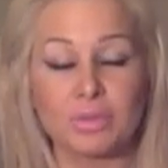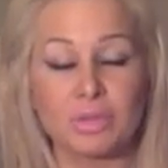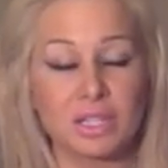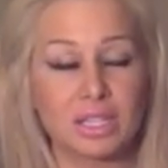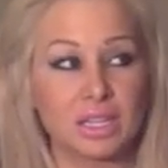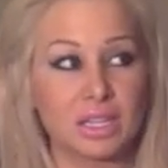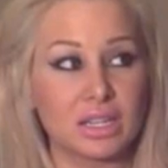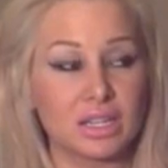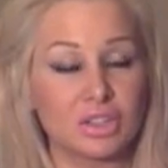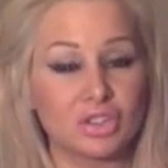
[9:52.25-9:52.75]

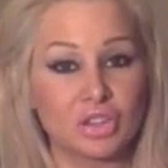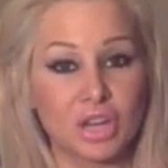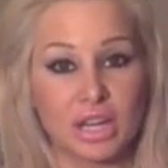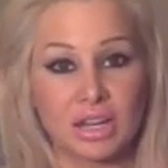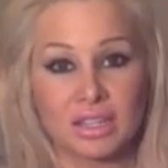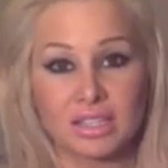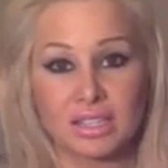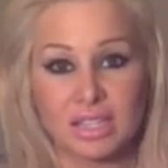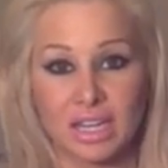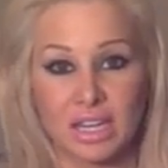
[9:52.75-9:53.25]
see
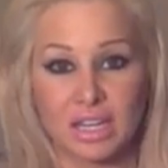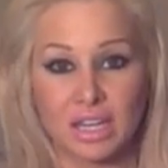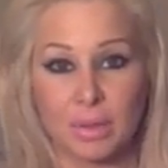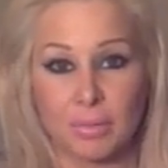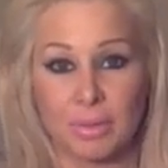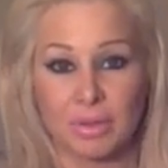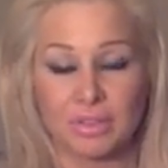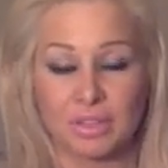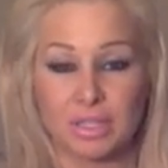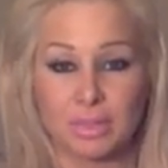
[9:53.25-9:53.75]
Jada standing up
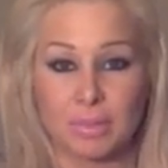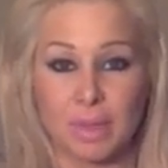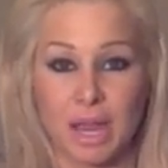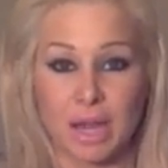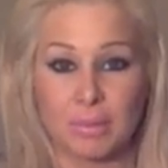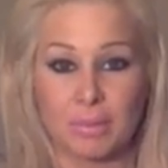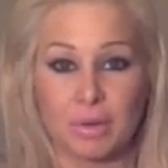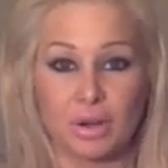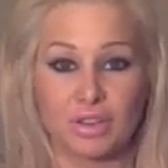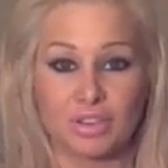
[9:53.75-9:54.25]
on this
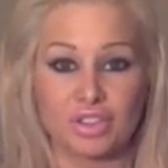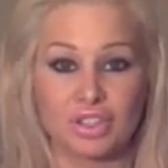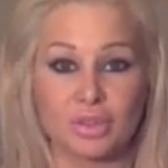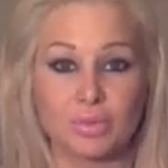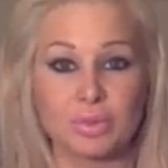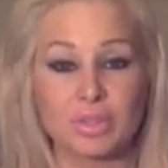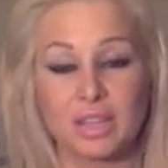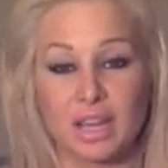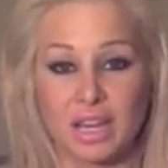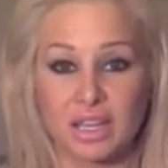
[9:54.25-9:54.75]
back part and she
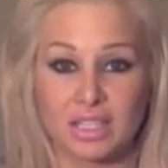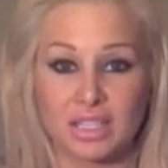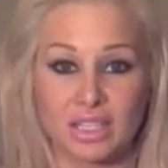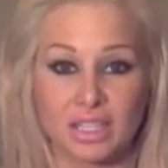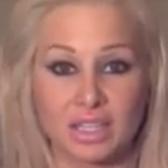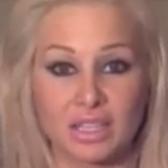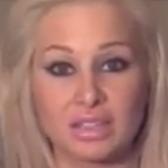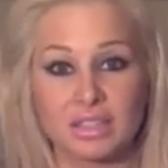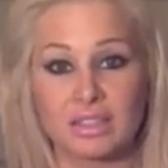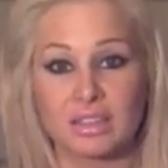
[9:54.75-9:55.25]
was
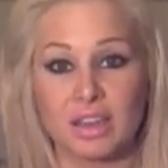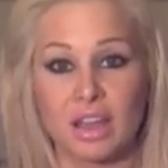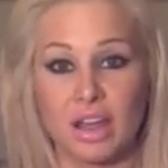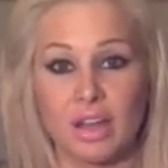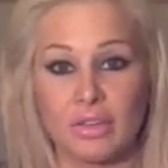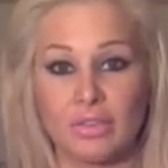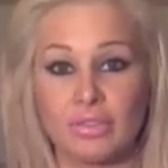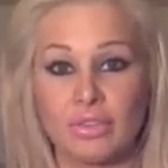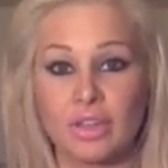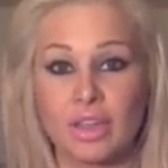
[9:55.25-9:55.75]
dancing and
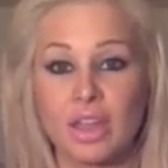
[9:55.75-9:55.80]
stuff.